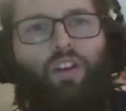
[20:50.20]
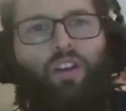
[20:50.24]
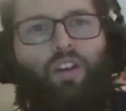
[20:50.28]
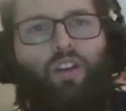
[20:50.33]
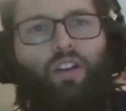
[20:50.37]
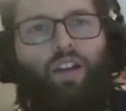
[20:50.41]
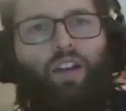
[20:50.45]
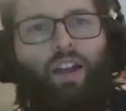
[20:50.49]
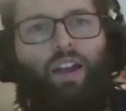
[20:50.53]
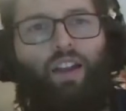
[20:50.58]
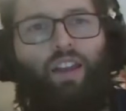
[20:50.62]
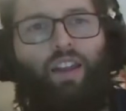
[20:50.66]

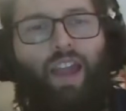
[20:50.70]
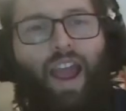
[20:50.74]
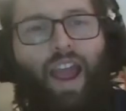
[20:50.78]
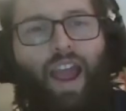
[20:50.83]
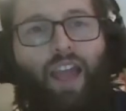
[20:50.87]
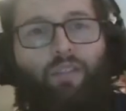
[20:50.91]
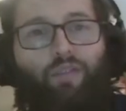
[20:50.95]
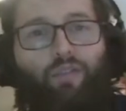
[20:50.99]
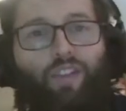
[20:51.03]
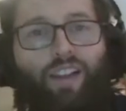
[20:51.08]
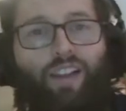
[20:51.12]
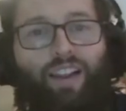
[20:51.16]
like
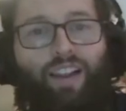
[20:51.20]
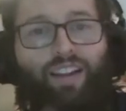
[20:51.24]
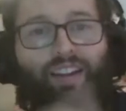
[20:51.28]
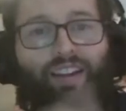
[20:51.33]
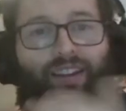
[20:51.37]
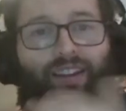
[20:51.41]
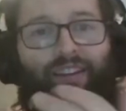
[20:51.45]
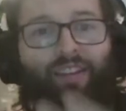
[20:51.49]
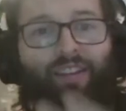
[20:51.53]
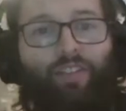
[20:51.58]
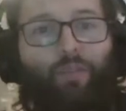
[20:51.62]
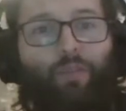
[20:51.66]
I feel like
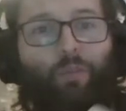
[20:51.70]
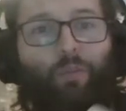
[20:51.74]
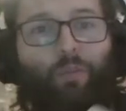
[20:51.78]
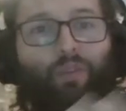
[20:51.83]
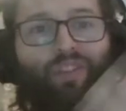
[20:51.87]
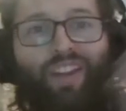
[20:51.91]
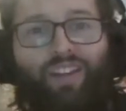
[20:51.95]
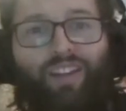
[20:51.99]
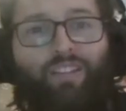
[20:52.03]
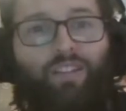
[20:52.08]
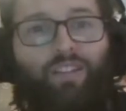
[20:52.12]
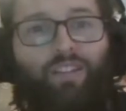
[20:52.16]
in this
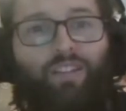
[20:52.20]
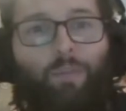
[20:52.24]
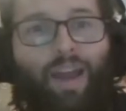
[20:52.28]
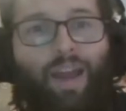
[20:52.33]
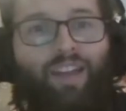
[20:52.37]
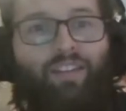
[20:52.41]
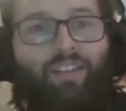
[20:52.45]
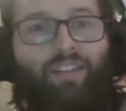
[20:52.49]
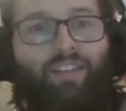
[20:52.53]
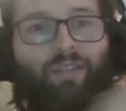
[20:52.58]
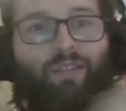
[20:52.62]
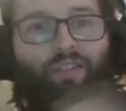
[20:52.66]
movie it's a
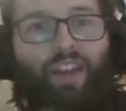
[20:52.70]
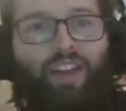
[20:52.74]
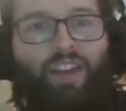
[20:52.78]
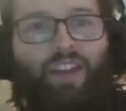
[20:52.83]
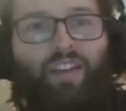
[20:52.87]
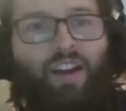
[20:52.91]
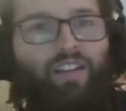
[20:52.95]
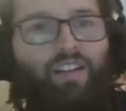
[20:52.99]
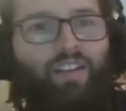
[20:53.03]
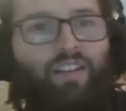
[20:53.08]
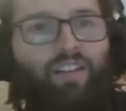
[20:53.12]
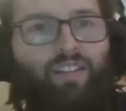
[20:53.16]
massive
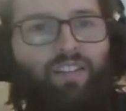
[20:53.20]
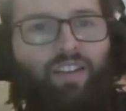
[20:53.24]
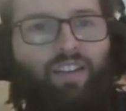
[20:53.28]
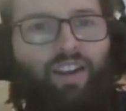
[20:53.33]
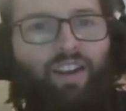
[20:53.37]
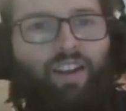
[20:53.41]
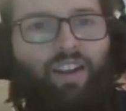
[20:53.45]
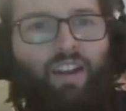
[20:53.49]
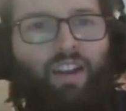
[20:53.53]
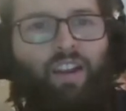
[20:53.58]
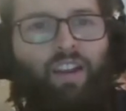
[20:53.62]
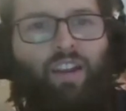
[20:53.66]
letdown. It's
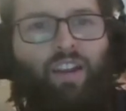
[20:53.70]
like,